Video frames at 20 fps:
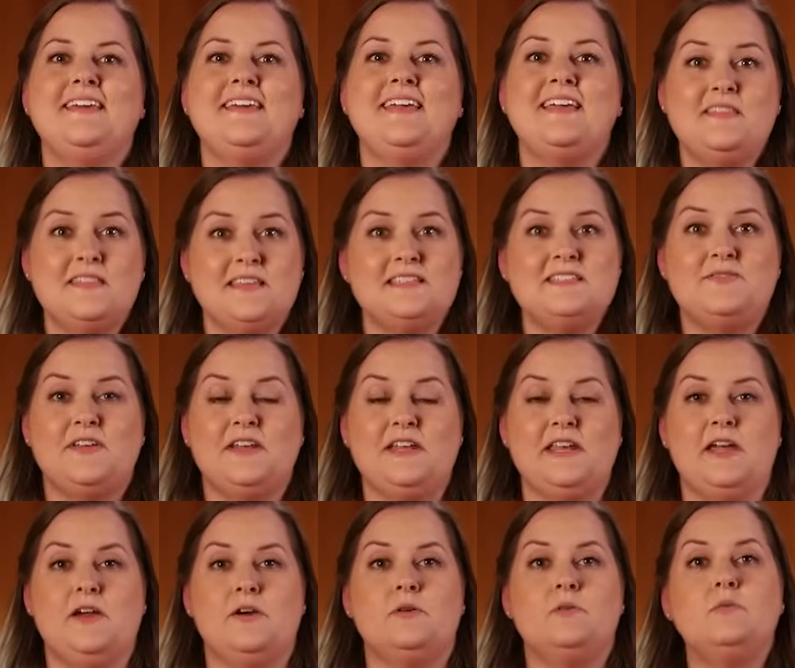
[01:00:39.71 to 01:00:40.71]
In this
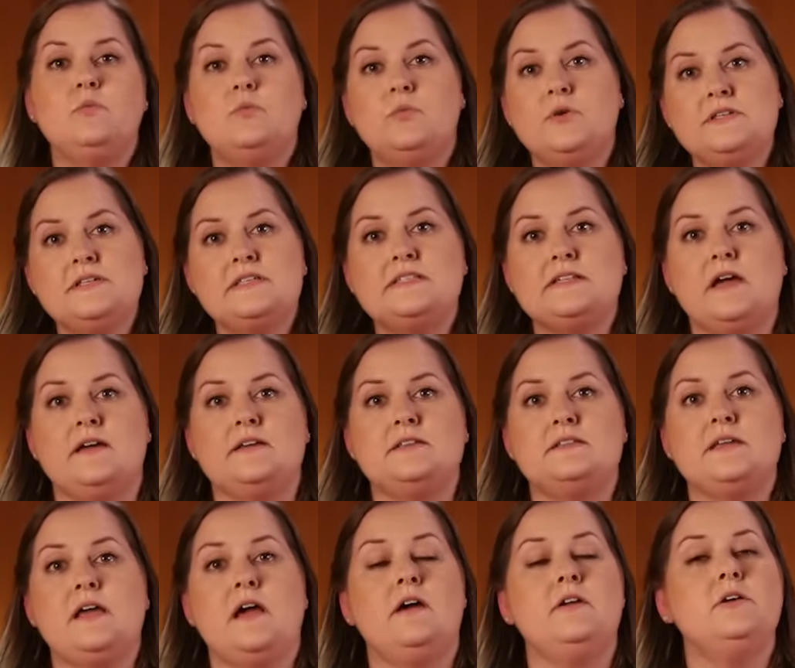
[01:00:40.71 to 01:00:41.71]
video, we'll
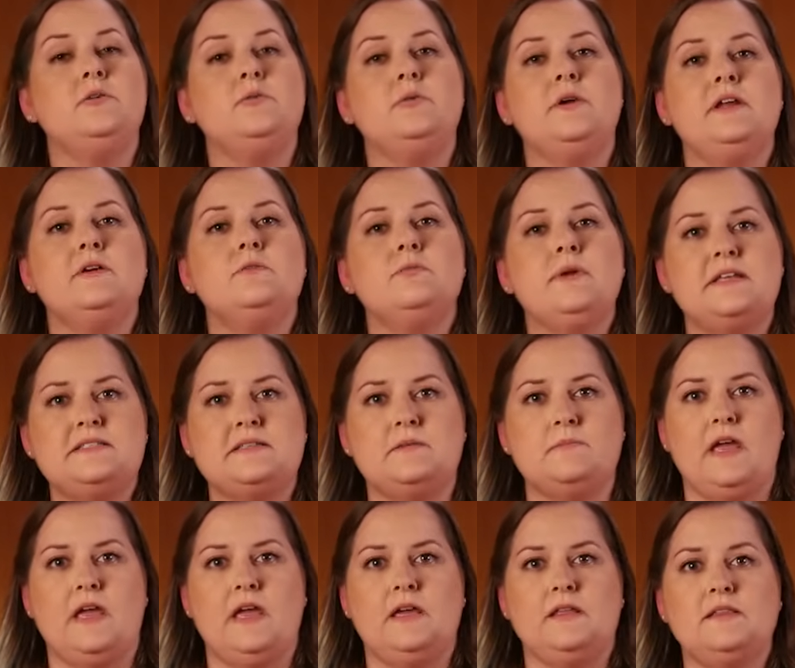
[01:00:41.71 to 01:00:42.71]
discuss how to create a
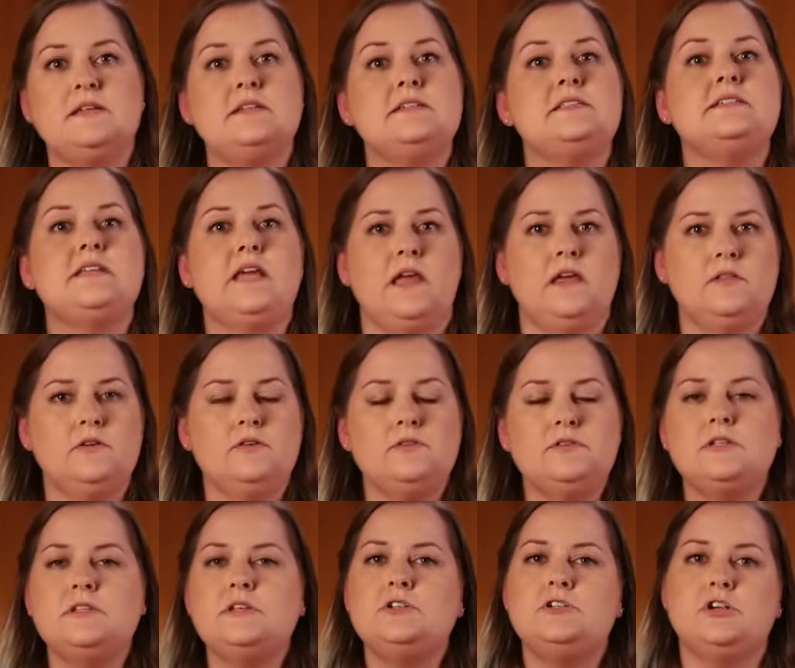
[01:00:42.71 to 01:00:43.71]
resume that is tailored
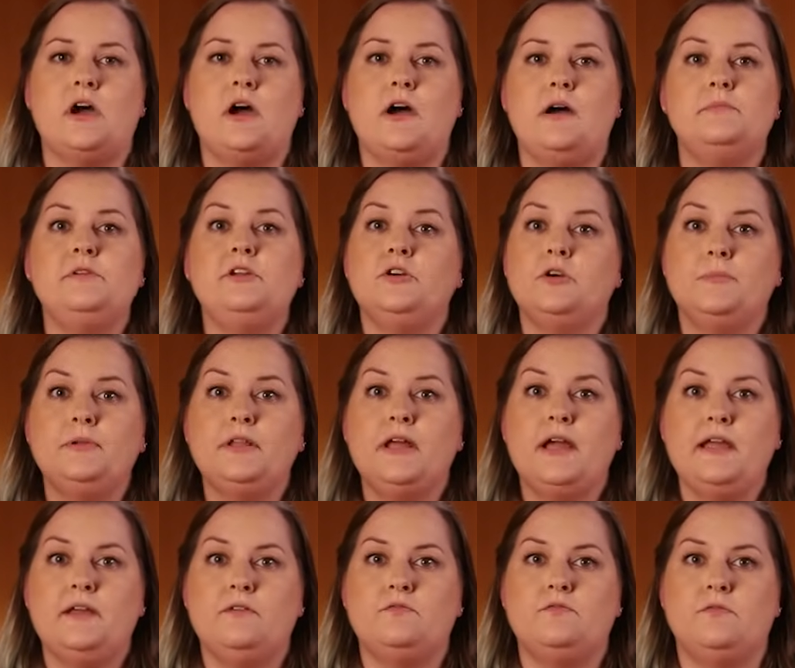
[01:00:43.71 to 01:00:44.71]
to the job you're
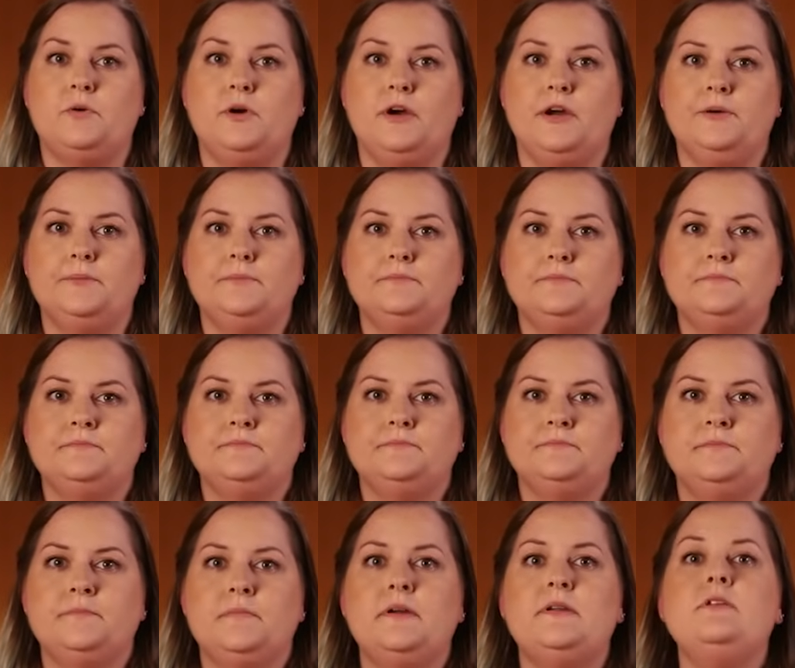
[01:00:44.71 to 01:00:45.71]
applying for.
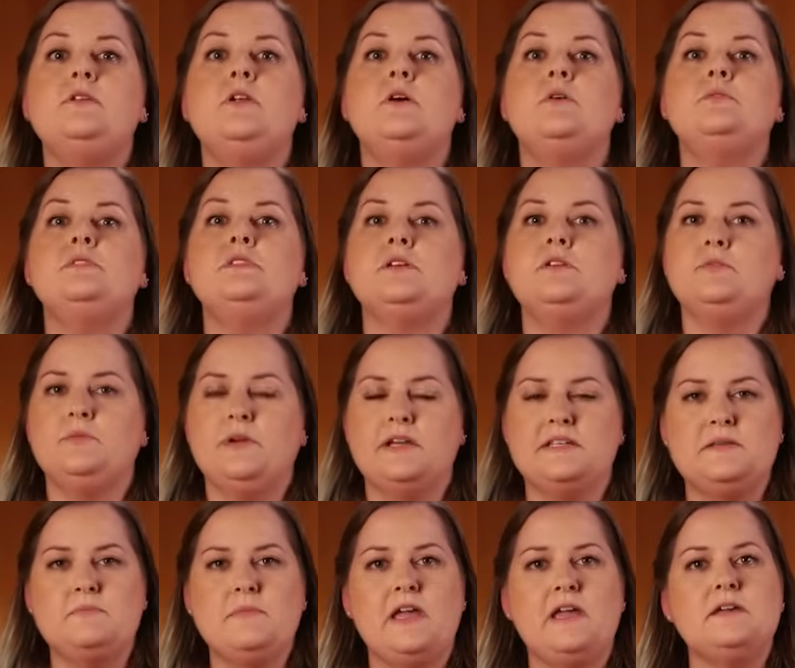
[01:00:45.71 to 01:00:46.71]
Note that a
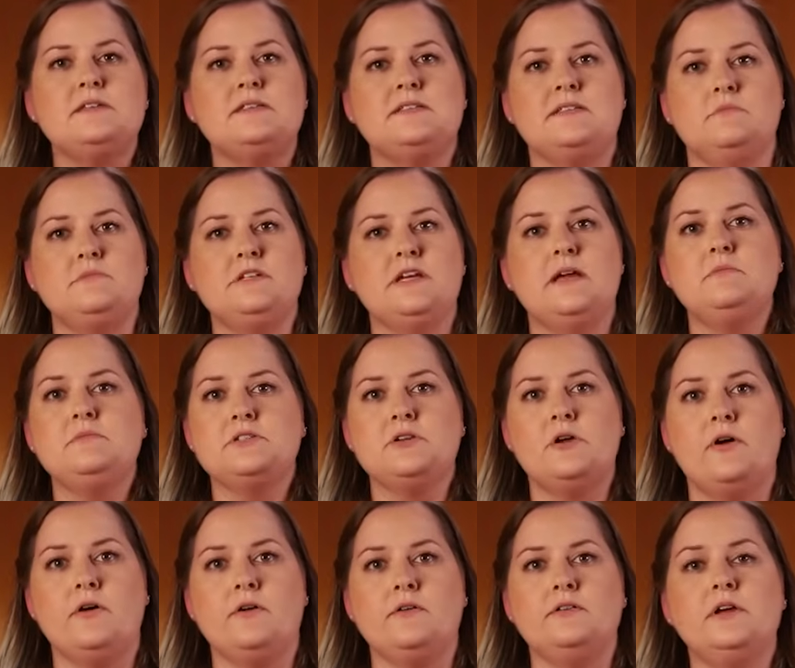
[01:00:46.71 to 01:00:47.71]
resume is sometimes
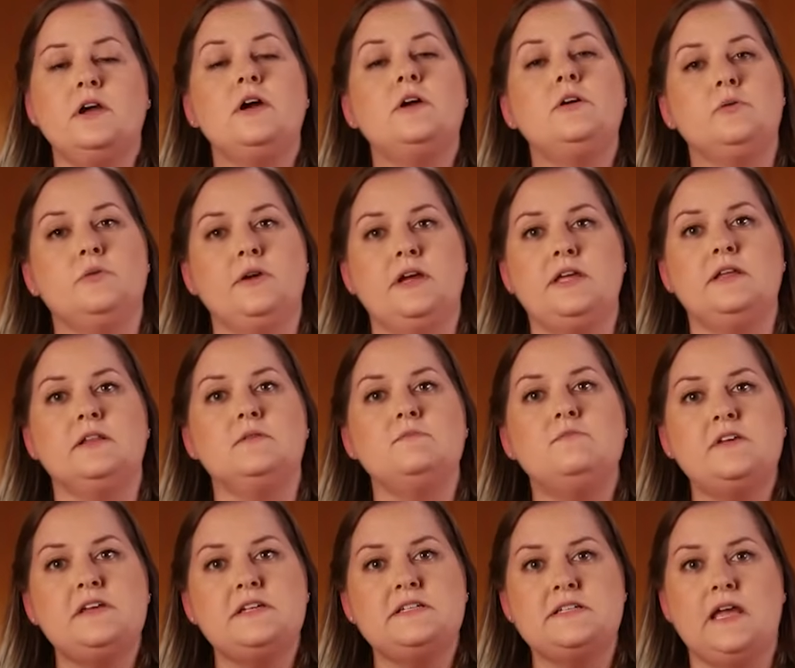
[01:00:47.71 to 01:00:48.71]
called a curriculum
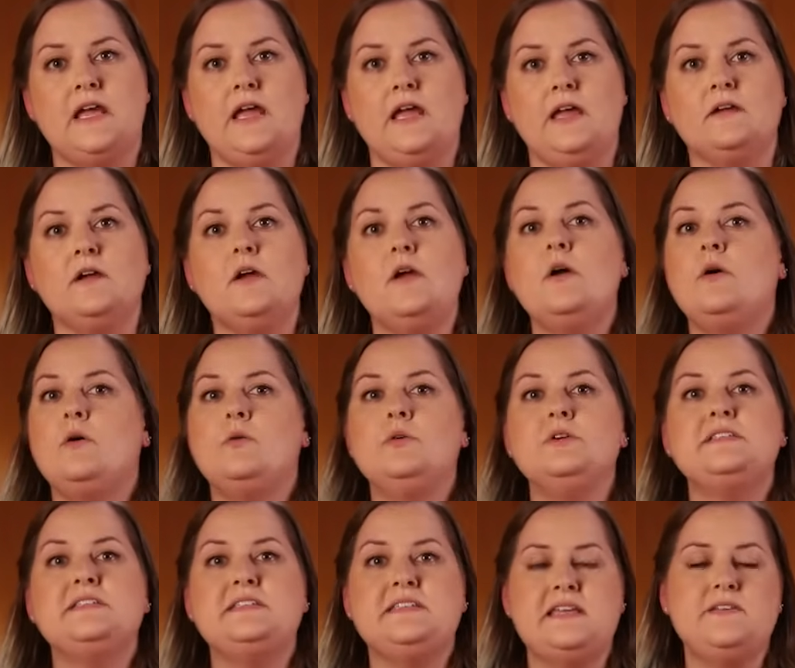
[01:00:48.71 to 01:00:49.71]
vitae, or
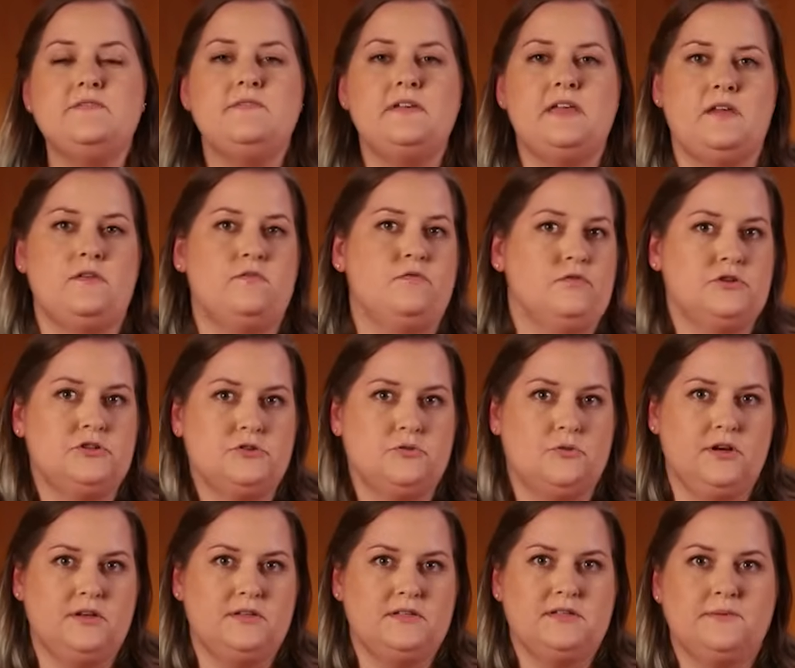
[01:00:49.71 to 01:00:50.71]
CV for
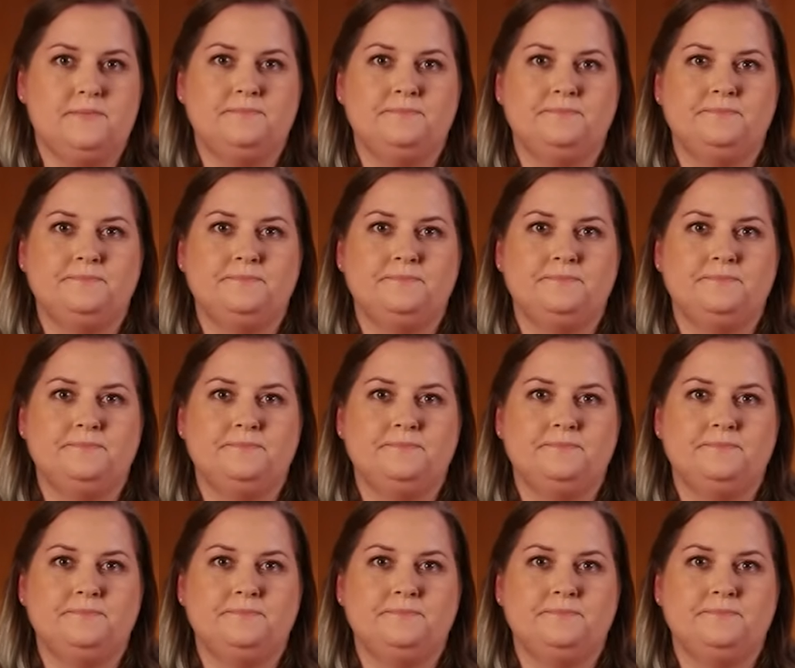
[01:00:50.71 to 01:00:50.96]
short.